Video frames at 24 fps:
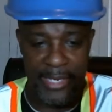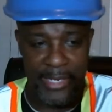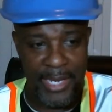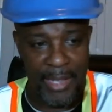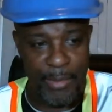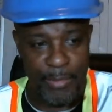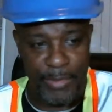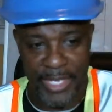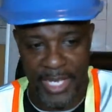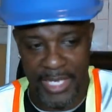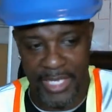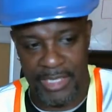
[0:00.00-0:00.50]
they
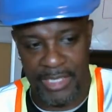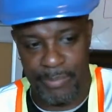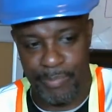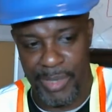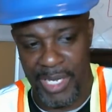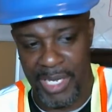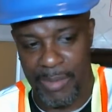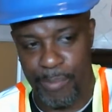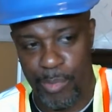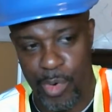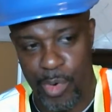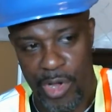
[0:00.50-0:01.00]
would take this
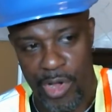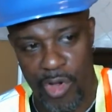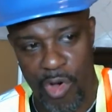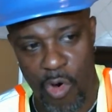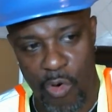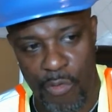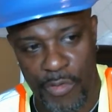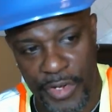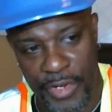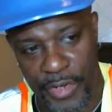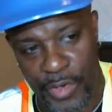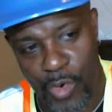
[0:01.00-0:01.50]
big boy
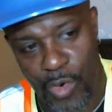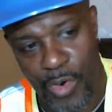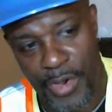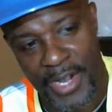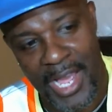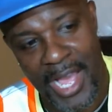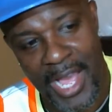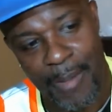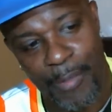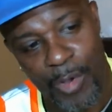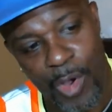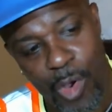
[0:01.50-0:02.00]
over the
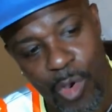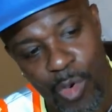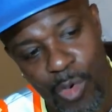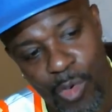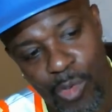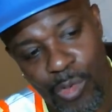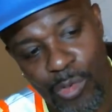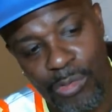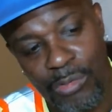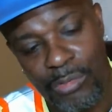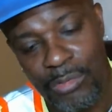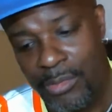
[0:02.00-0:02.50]
doorknob
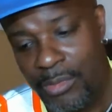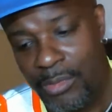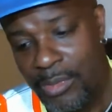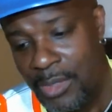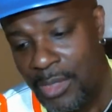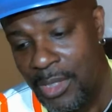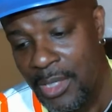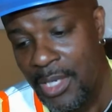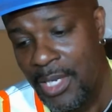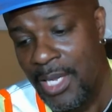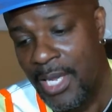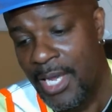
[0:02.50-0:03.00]
hole,
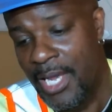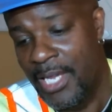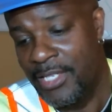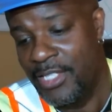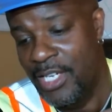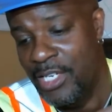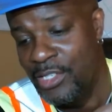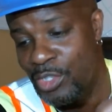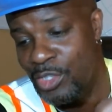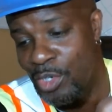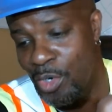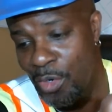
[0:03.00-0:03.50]
as they
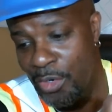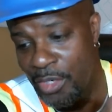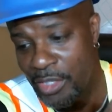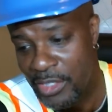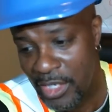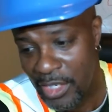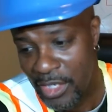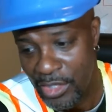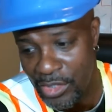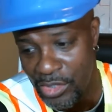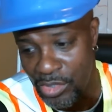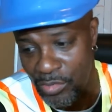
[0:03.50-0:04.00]
show in this
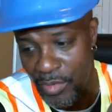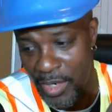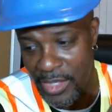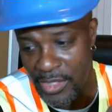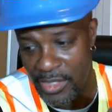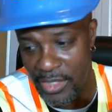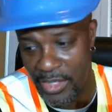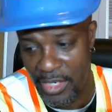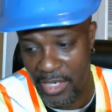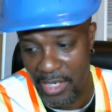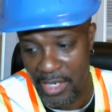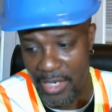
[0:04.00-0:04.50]

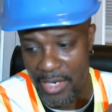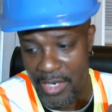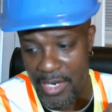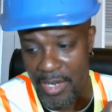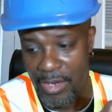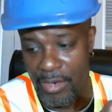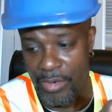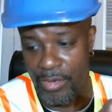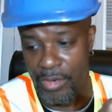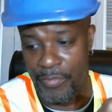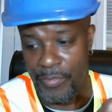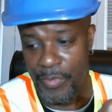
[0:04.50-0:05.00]
illustration here. I
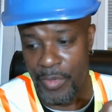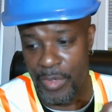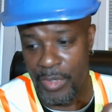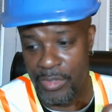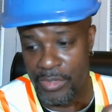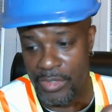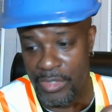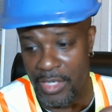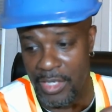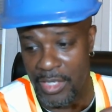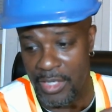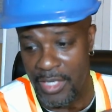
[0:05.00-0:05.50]
don't know if you can
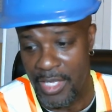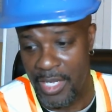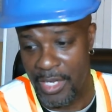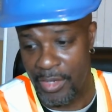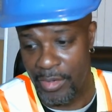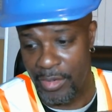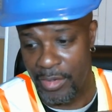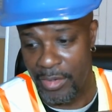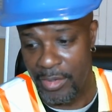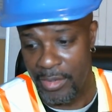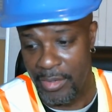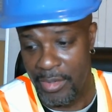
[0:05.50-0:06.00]
see it that
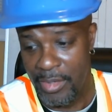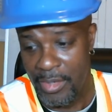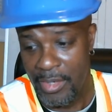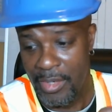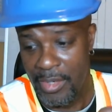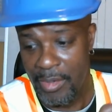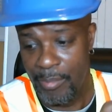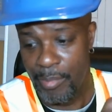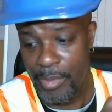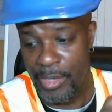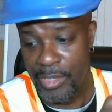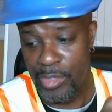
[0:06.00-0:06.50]
good,
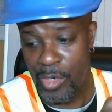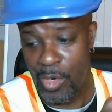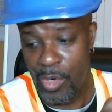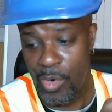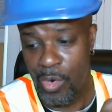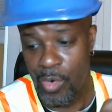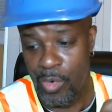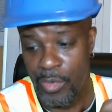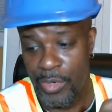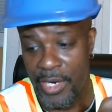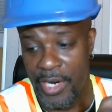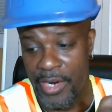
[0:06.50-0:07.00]
but there's a
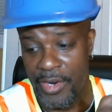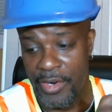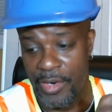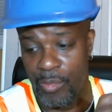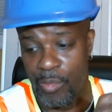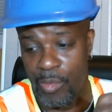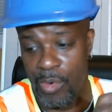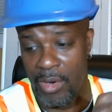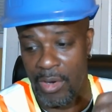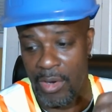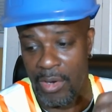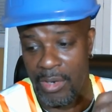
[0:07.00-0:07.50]
hole there in the
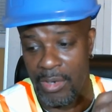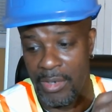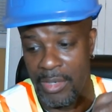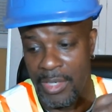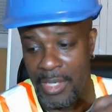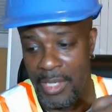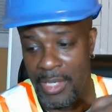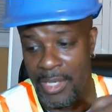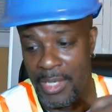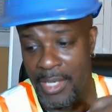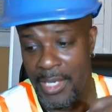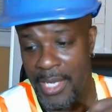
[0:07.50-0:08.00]
wall.
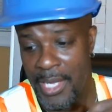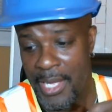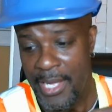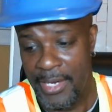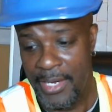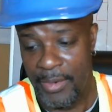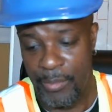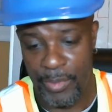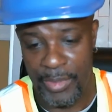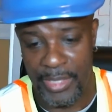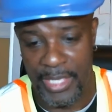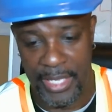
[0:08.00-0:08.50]

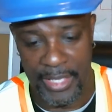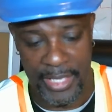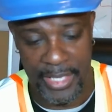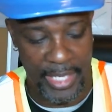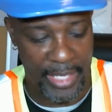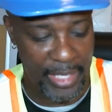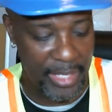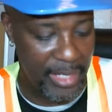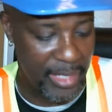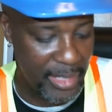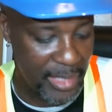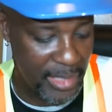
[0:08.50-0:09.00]
And what they
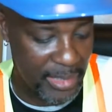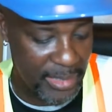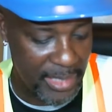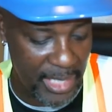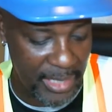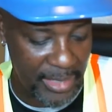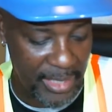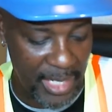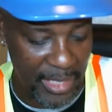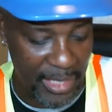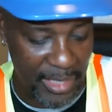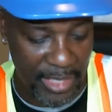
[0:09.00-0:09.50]
did is they
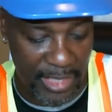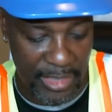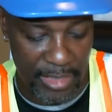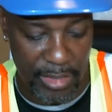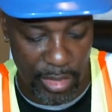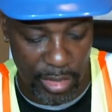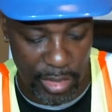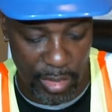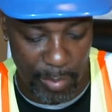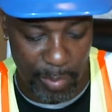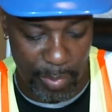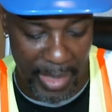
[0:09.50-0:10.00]
take this
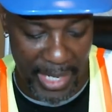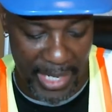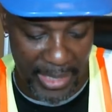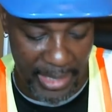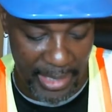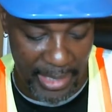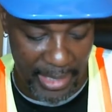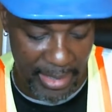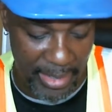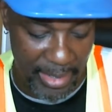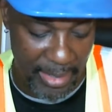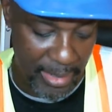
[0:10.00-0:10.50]
little plate
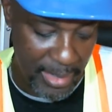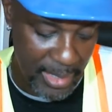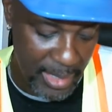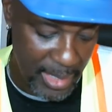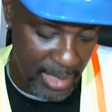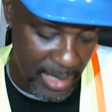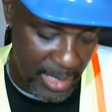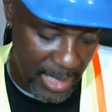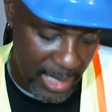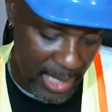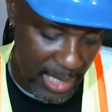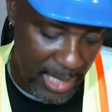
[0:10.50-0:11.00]
here
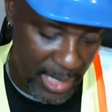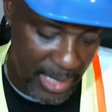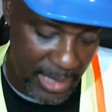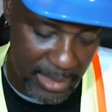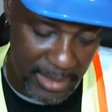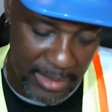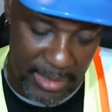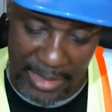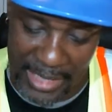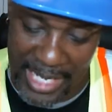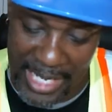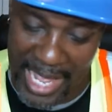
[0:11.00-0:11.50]
and
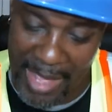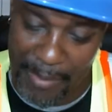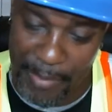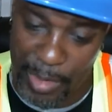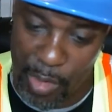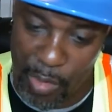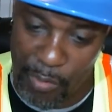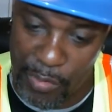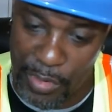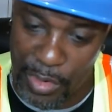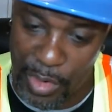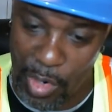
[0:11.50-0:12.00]
slap it
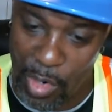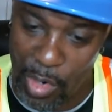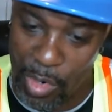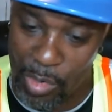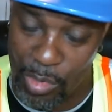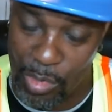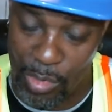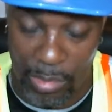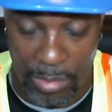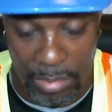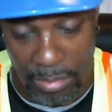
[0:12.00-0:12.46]
over the hole,